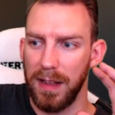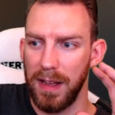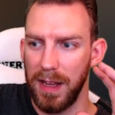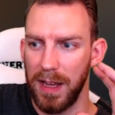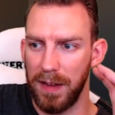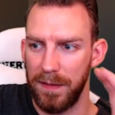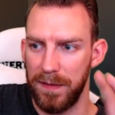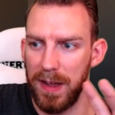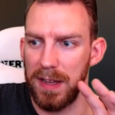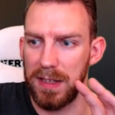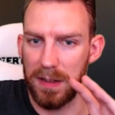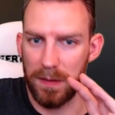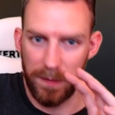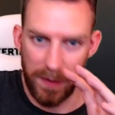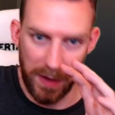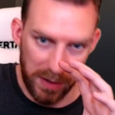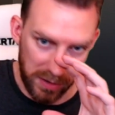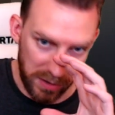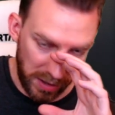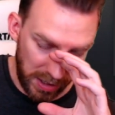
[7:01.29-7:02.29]
if that's a
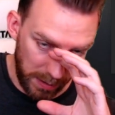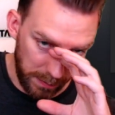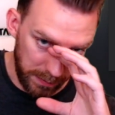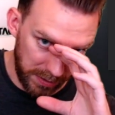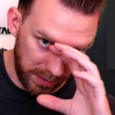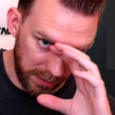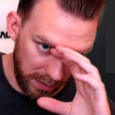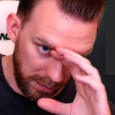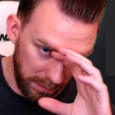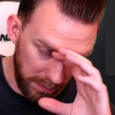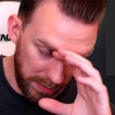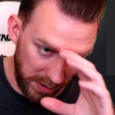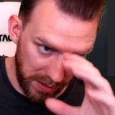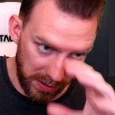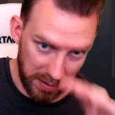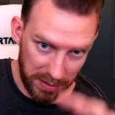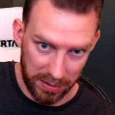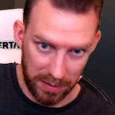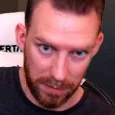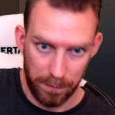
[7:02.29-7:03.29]
feature that comes soon,
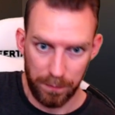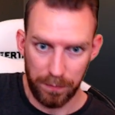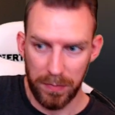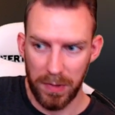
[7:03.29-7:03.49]
because